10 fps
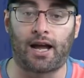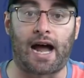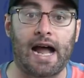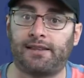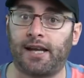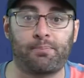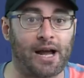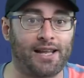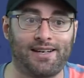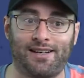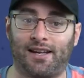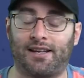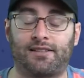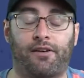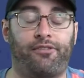I think Biden
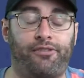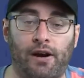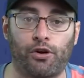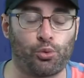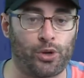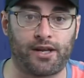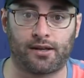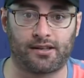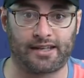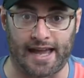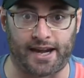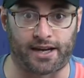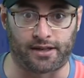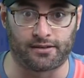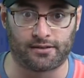is a very weak
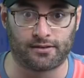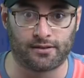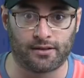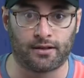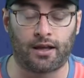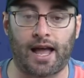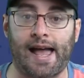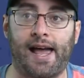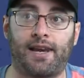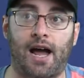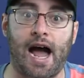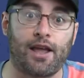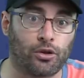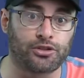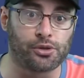candidate. And I
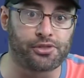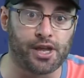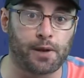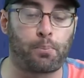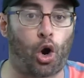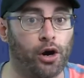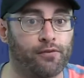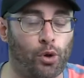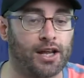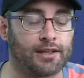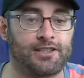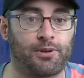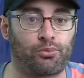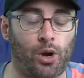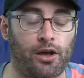also think part of why
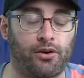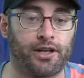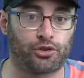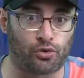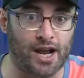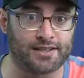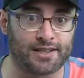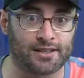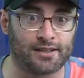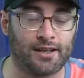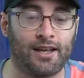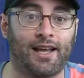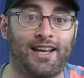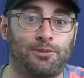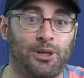Elizabeth Warren is rising
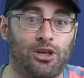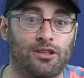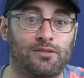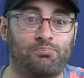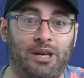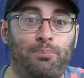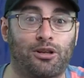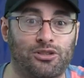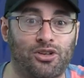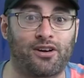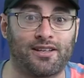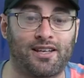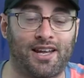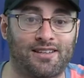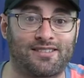is because people are starting
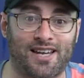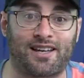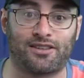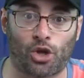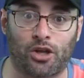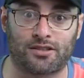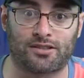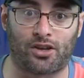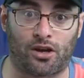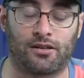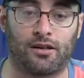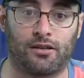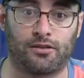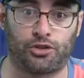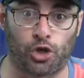to get second thoughts on
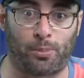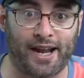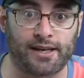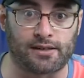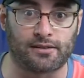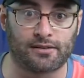Joe Biden.